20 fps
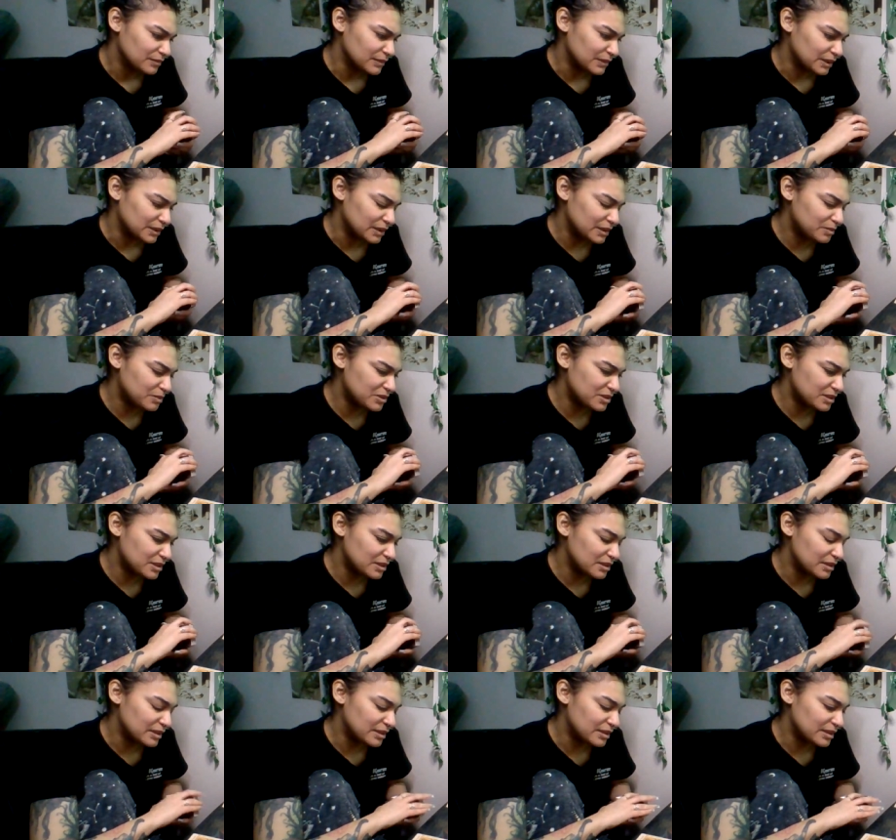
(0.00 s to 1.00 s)
This
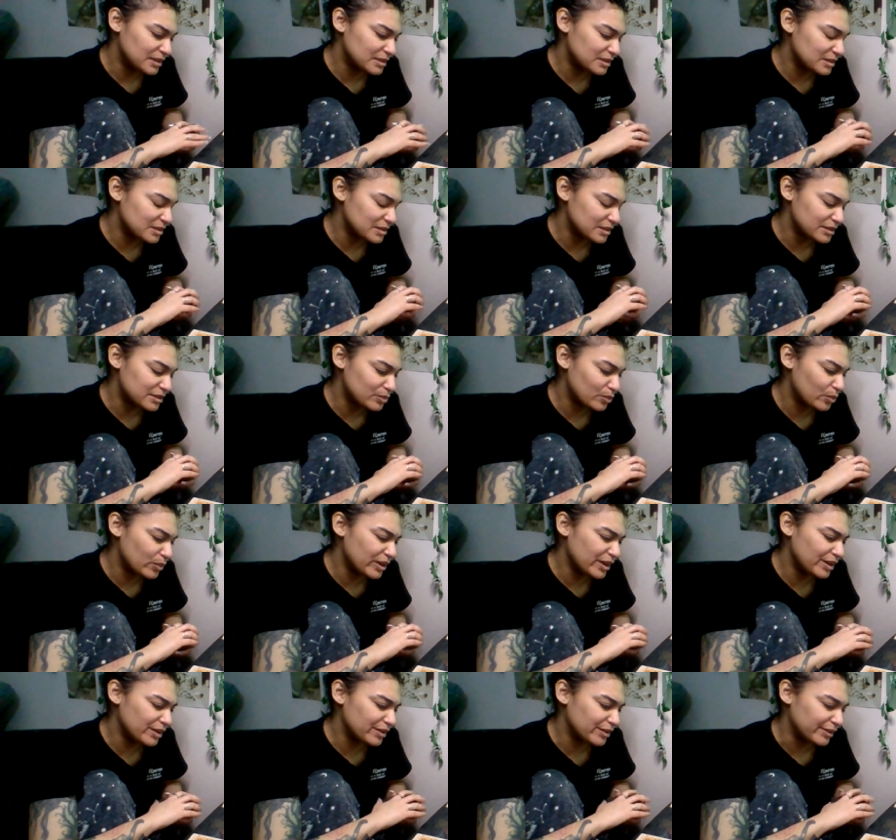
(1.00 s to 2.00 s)
person, it's
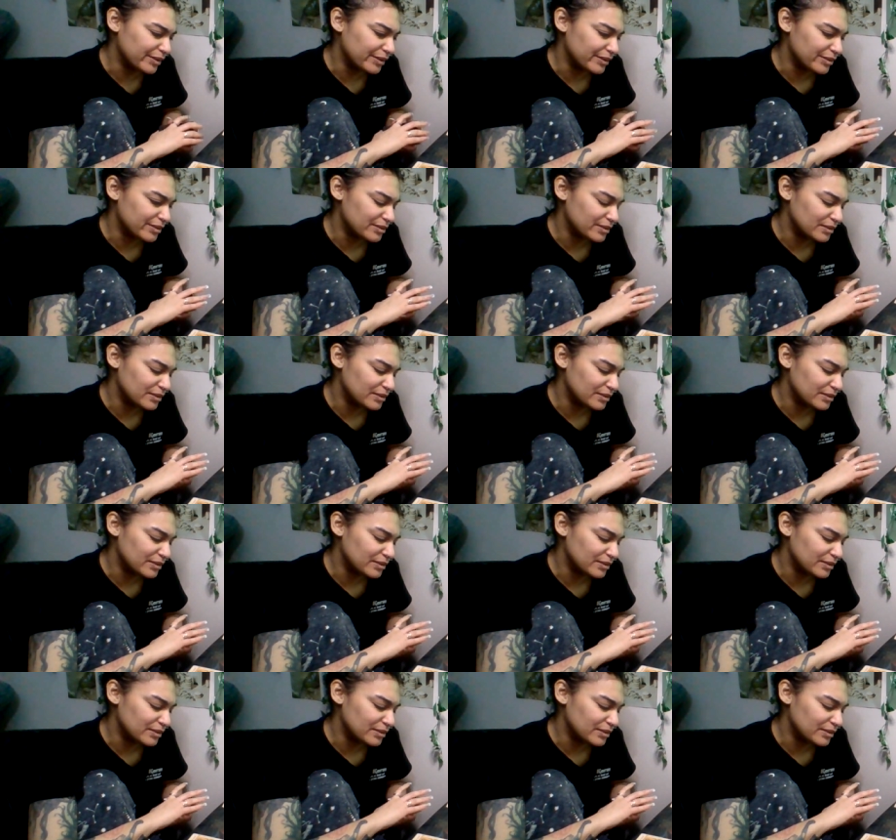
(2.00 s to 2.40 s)
weird.